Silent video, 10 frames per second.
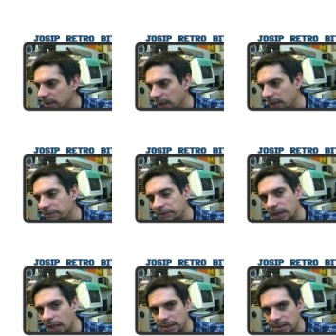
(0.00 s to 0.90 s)
If the
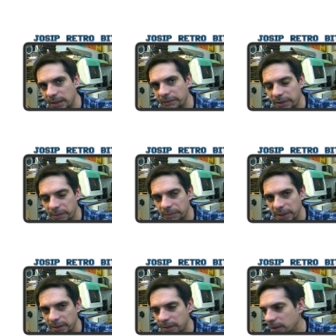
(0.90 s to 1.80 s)
last significant bit
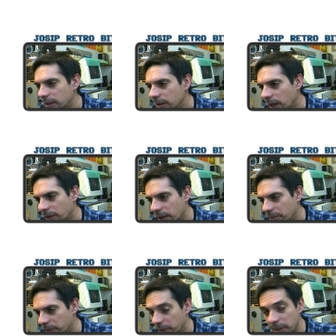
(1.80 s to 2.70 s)
in our
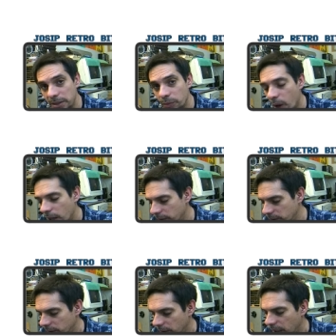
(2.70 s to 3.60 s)
number is 1,
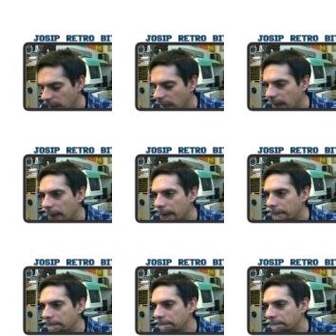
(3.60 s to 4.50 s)
um,